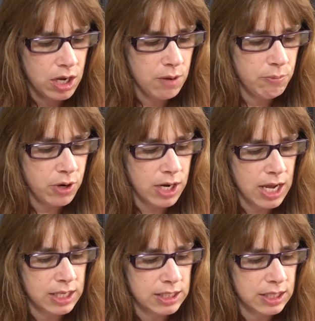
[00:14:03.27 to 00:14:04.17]
But
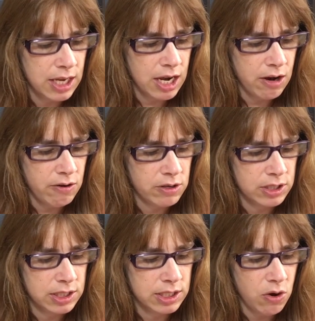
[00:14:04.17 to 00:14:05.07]
as the
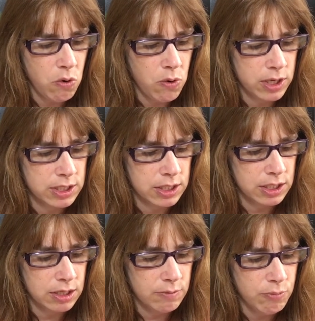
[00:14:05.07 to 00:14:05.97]
Ayres,
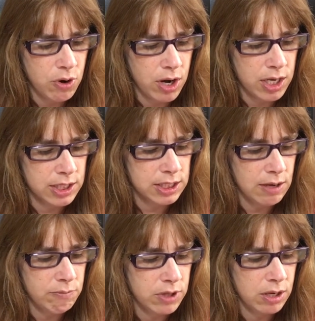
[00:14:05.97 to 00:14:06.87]
haunted by
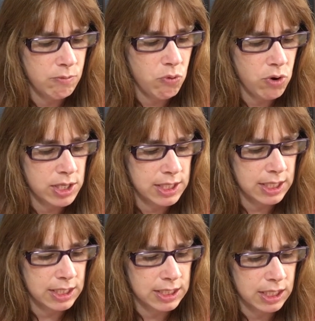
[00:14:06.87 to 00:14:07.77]
something more
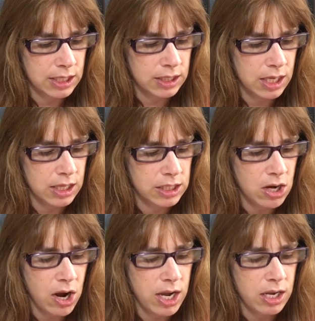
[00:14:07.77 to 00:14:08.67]
sinister than
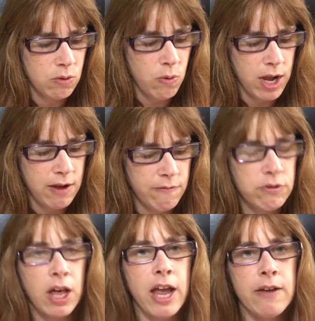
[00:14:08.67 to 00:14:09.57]
dying way of
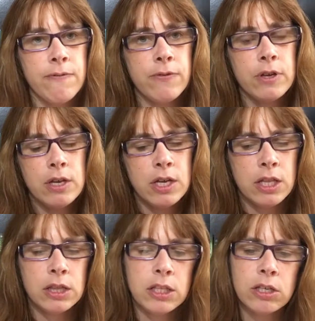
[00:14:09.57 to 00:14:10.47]
life,
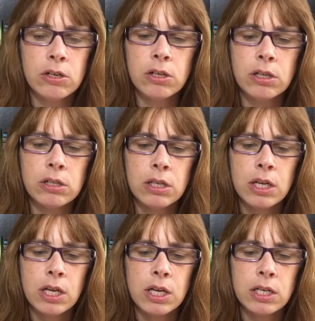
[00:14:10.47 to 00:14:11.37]
little
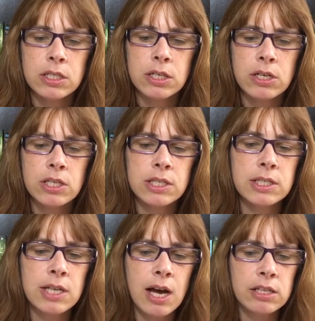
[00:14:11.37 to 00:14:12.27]
does
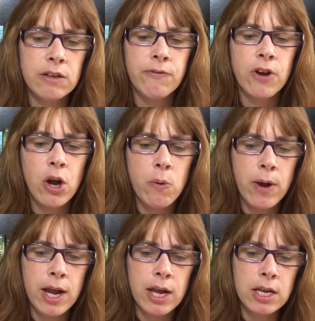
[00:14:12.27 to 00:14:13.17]
Dr.
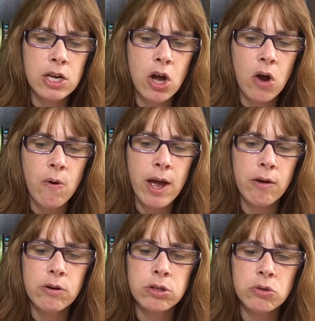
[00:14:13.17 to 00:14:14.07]
Faraday know how
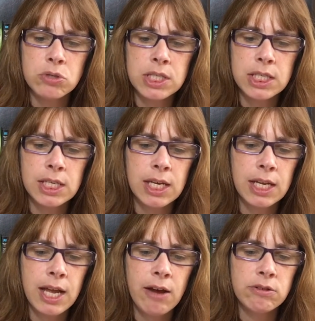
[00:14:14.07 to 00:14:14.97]
closely and
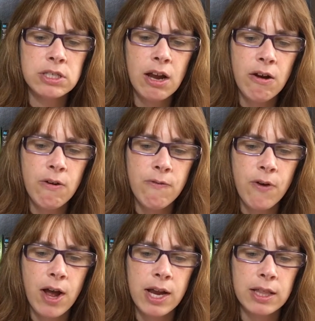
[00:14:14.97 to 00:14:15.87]
how
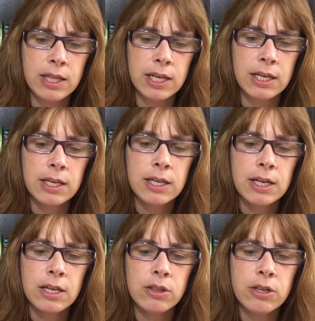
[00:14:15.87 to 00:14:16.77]
terrifyingly
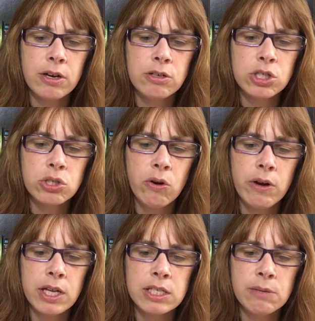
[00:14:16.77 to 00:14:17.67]
their
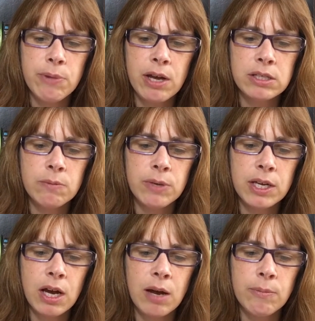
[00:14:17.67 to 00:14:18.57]
story is about to
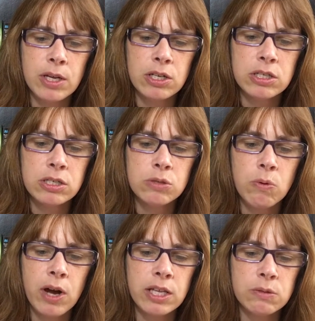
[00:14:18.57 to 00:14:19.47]
become
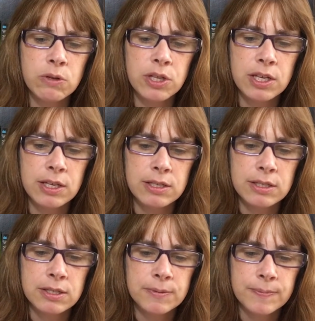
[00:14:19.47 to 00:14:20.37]
intertwined with
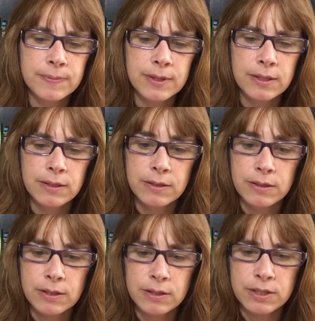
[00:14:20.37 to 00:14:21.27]
his.
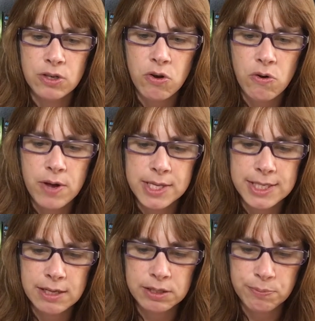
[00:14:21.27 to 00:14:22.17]
So it
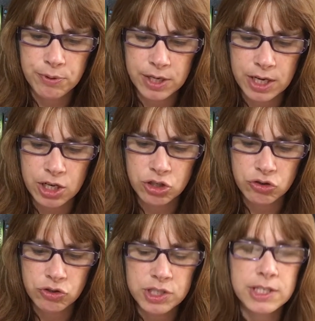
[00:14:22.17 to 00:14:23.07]
sounds pretty
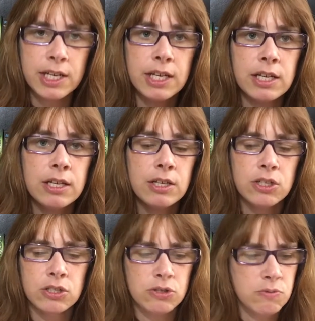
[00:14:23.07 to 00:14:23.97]
interesting.
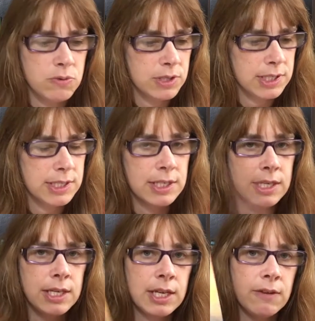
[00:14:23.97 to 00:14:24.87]
So we'll
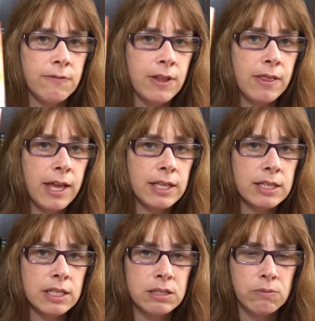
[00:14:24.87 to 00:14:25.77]
see if I like
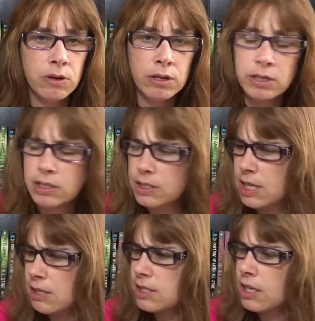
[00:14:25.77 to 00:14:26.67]
this one. It
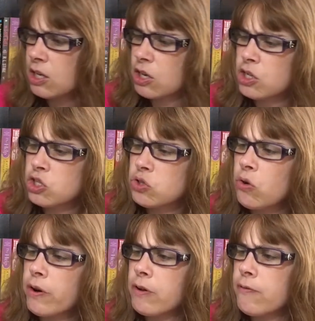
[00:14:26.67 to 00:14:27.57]
sounds like a
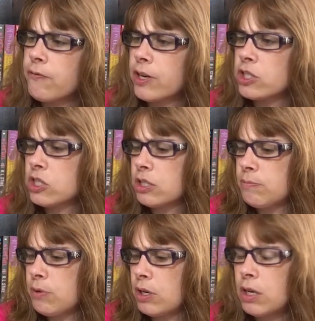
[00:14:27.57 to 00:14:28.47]
historical fiction,
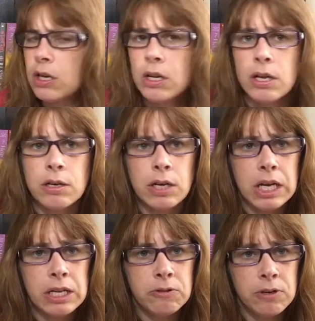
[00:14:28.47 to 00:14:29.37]
but
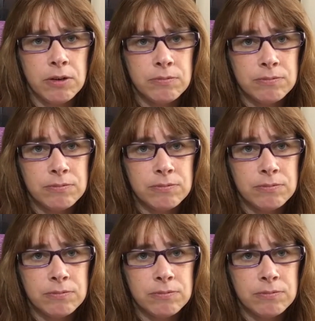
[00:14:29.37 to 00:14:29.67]
I don't know.